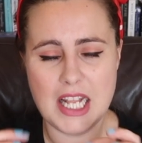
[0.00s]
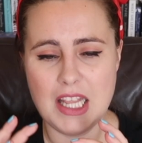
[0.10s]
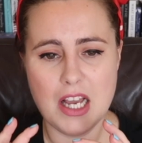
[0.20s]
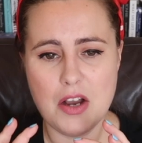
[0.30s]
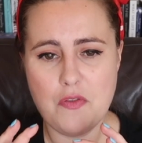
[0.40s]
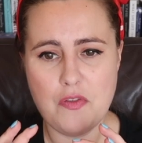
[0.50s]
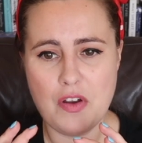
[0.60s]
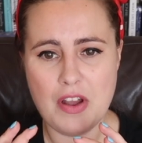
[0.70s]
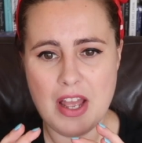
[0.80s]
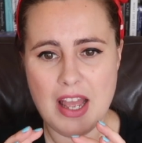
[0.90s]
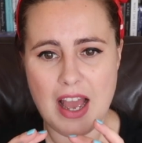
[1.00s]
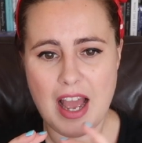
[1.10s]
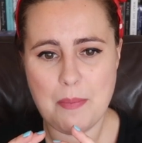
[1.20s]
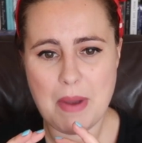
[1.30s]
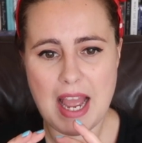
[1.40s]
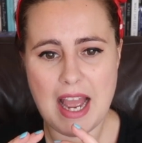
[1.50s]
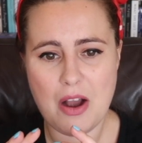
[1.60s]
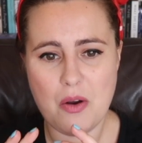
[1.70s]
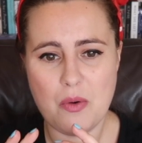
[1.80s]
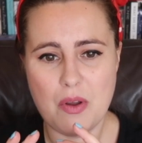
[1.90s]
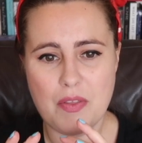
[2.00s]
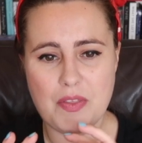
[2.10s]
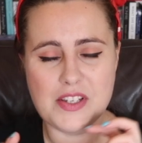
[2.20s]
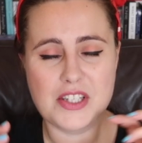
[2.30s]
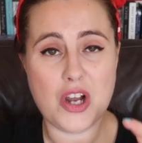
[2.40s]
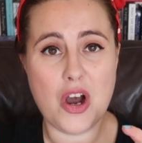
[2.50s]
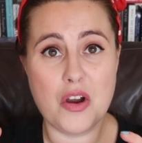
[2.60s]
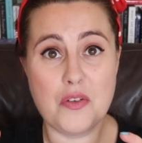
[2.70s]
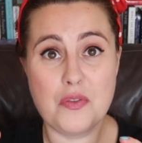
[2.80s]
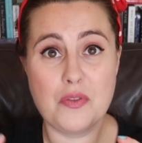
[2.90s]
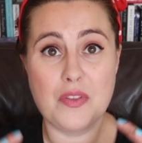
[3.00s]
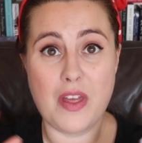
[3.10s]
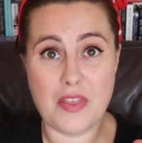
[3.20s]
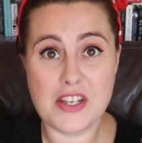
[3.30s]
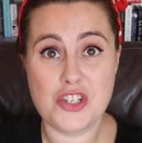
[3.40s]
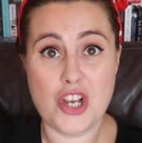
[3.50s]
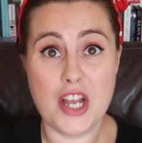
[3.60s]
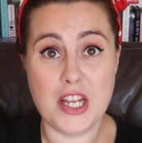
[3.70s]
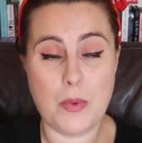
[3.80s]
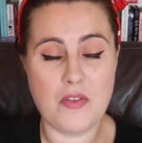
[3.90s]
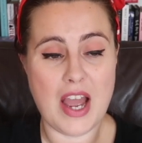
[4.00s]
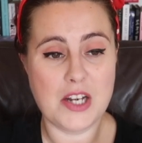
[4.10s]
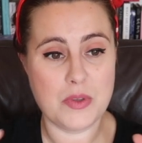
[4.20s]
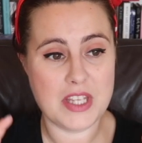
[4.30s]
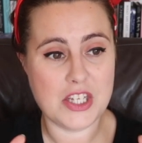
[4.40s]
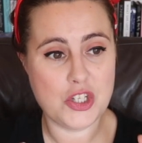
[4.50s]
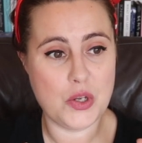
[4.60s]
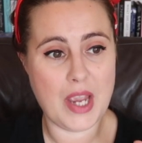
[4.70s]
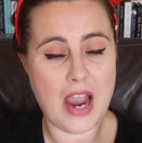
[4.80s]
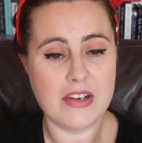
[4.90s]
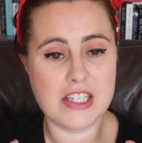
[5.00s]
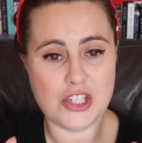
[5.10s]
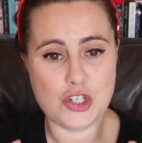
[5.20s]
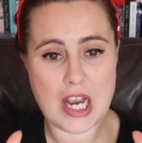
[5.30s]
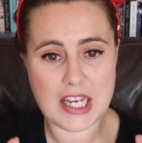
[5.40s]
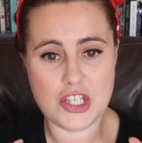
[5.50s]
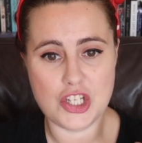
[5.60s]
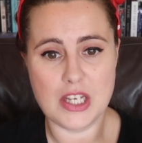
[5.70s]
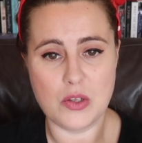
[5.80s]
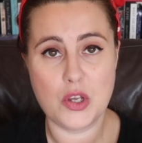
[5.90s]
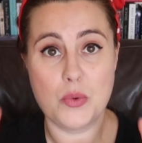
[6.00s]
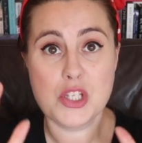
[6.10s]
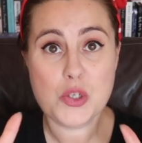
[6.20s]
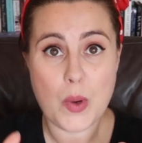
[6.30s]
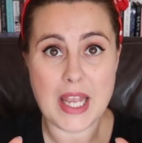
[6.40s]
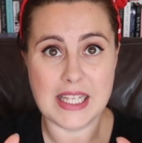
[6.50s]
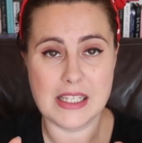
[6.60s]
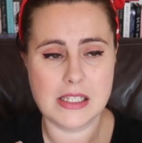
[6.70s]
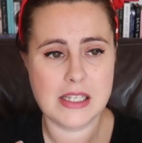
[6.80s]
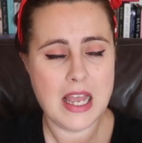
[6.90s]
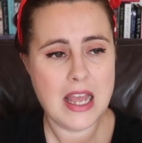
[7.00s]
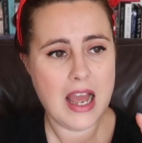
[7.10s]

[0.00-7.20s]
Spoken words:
I love how the start of this journey we've had with these two characters, Jack and Jill, who are twins,